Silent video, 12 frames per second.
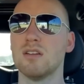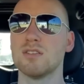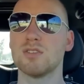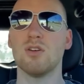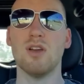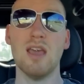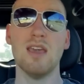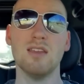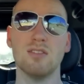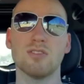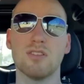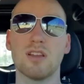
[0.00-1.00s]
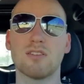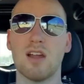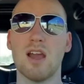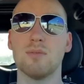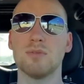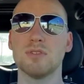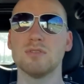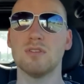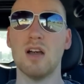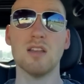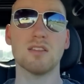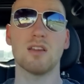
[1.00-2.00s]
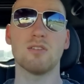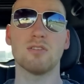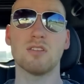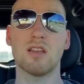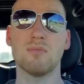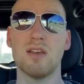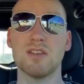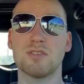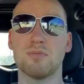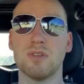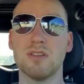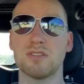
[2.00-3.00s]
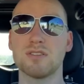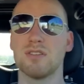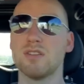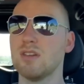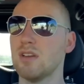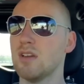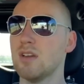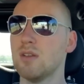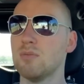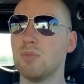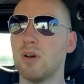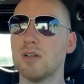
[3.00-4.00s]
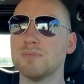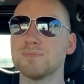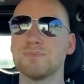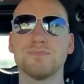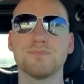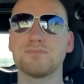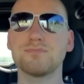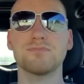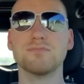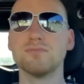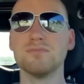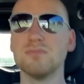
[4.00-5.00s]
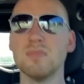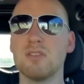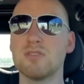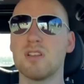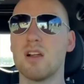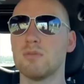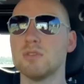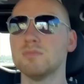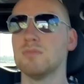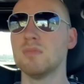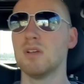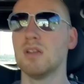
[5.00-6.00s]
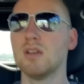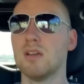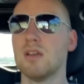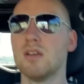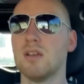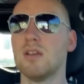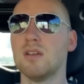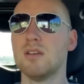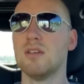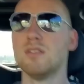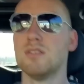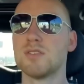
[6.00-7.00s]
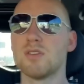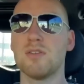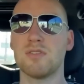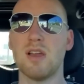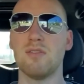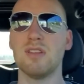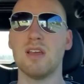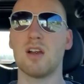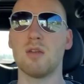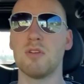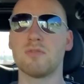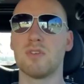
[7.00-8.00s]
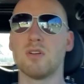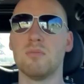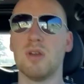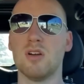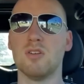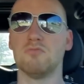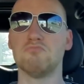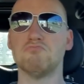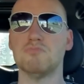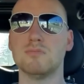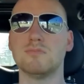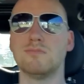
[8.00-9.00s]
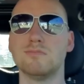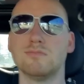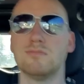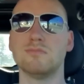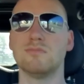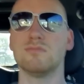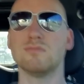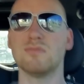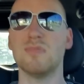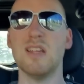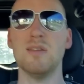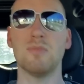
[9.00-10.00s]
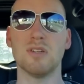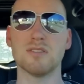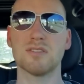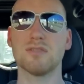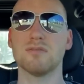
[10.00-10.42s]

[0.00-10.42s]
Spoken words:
So A, it looked like crap. I thought it looked like a masterpiece, but it was terrible. So after having that army for about 8 months,